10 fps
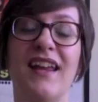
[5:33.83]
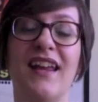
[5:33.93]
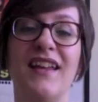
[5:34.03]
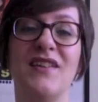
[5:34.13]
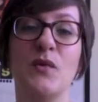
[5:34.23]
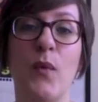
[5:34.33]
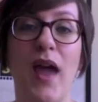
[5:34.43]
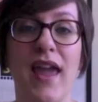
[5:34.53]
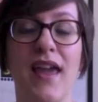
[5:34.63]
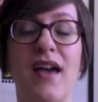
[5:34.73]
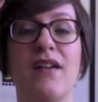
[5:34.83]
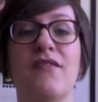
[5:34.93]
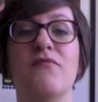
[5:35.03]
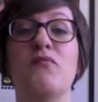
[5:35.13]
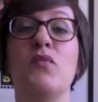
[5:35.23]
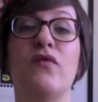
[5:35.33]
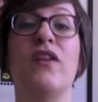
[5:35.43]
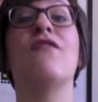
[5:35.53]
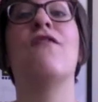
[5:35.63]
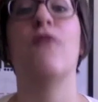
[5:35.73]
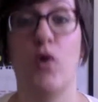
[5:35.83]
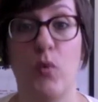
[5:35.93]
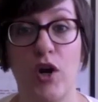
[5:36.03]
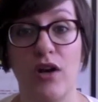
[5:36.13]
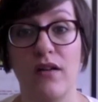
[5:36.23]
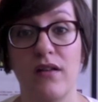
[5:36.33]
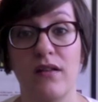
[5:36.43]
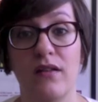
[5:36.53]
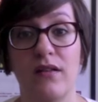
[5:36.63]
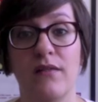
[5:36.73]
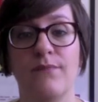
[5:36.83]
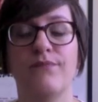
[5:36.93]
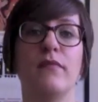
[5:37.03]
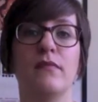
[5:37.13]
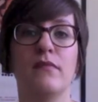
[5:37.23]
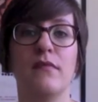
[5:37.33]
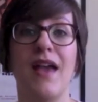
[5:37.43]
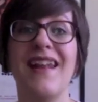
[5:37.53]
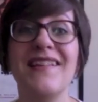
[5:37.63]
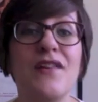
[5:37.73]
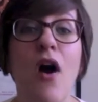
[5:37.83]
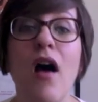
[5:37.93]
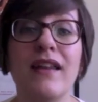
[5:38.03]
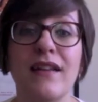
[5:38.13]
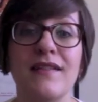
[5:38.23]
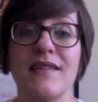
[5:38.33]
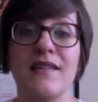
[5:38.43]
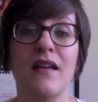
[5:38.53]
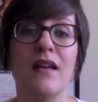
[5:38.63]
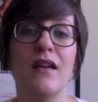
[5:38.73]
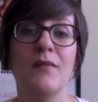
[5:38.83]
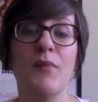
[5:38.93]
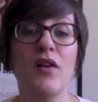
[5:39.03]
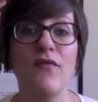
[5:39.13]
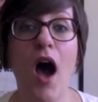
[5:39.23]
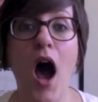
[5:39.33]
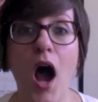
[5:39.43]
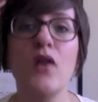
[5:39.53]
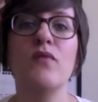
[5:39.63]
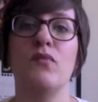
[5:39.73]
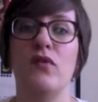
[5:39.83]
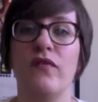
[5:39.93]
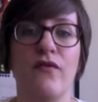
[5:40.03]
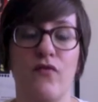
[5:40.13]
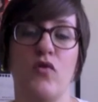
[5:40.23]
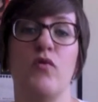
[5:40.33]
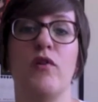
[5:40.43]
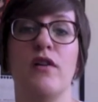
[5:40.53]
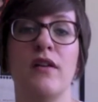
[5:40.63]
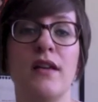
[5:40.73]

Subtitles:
it's a way of moving forward. And as an audience, part of our moving forward